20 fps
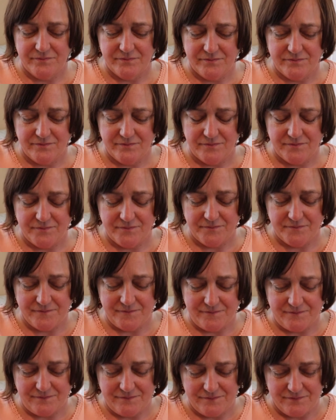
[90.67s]

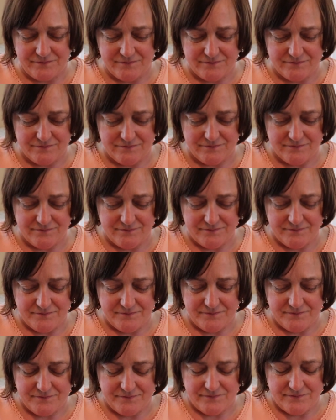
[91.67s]

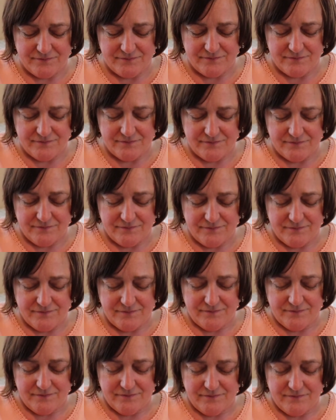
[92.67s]

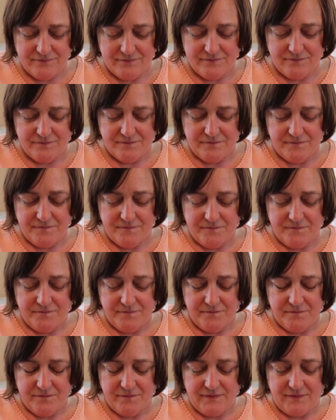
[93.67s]
(silence)